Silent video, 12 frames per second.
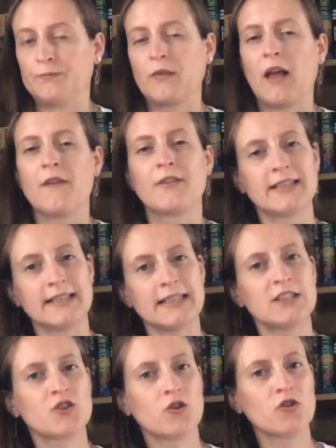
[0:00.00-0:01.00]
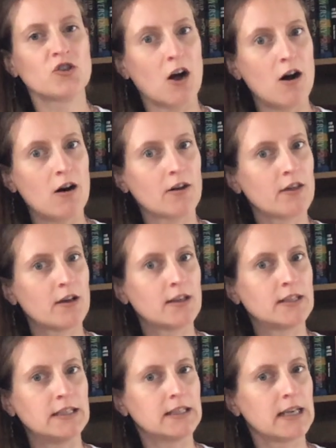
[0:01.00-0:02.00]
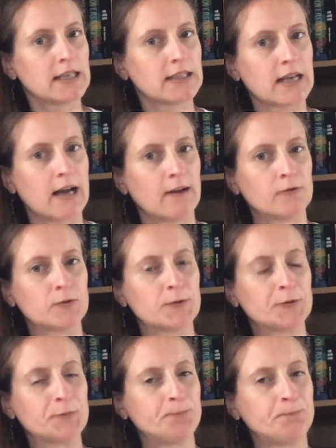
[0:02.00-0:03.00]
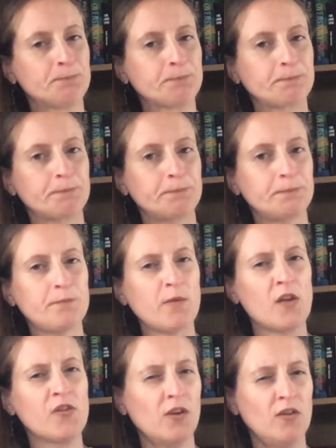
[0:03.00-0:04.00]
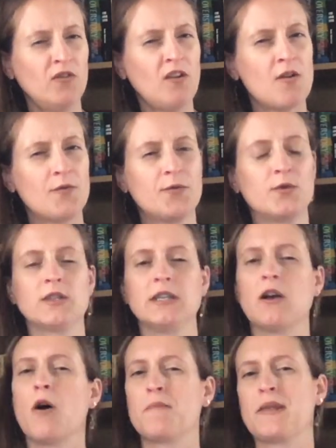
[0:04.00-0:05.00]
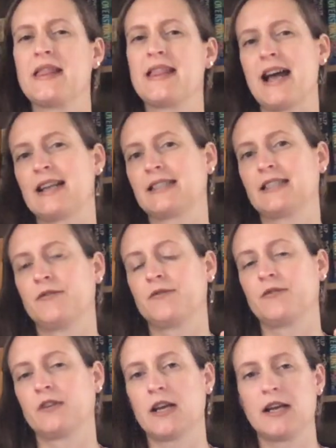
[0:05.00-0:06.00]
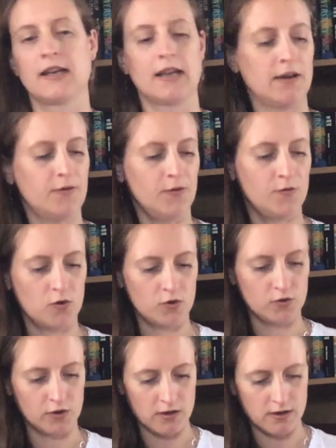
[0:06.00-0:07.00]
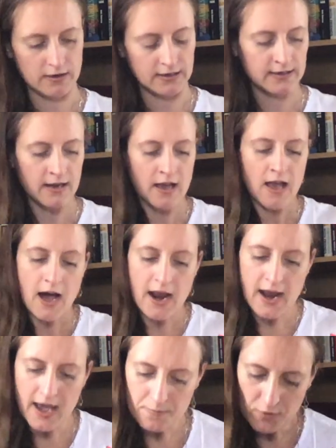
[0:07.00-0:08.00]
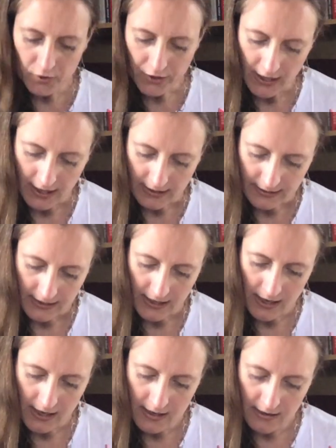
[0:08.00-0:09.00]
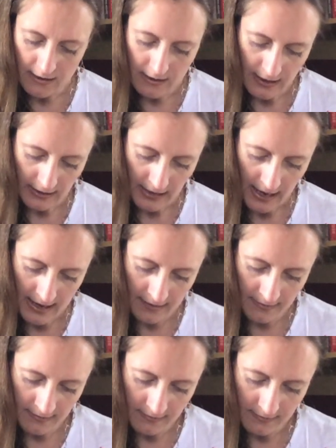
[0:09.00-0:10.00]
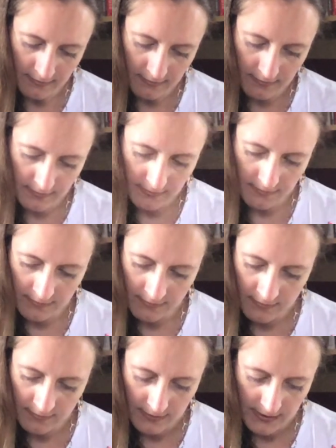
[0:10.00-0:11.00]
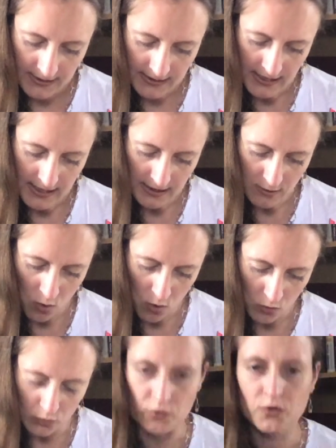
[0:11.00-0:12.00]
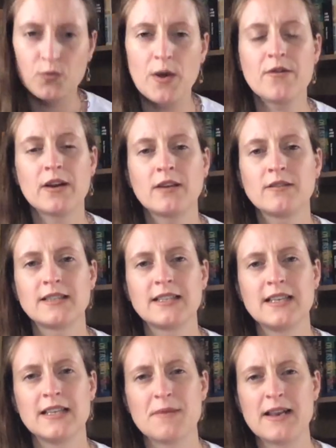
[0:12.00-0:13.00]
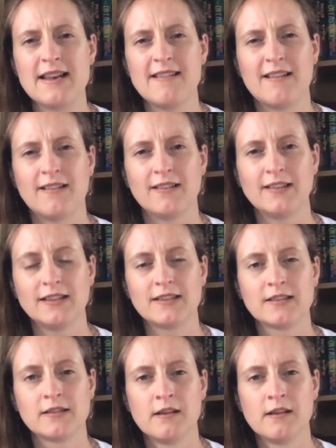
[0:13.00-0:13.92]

I've stitched on dark 36 count. So dark 40 can't be that different, can it, if you've got good light? And I am looking at it, and I can see the holes. Whether I could see them at night,